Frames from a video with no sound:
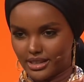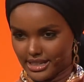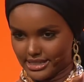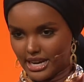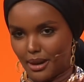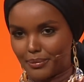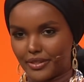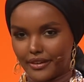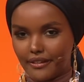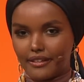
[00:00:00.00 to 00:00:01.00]
stamp
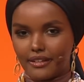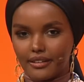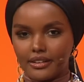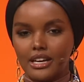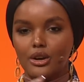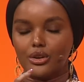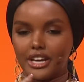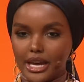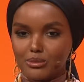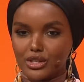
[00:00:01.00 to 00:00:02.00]
the
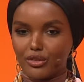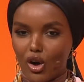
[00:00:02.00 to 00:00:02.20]
names of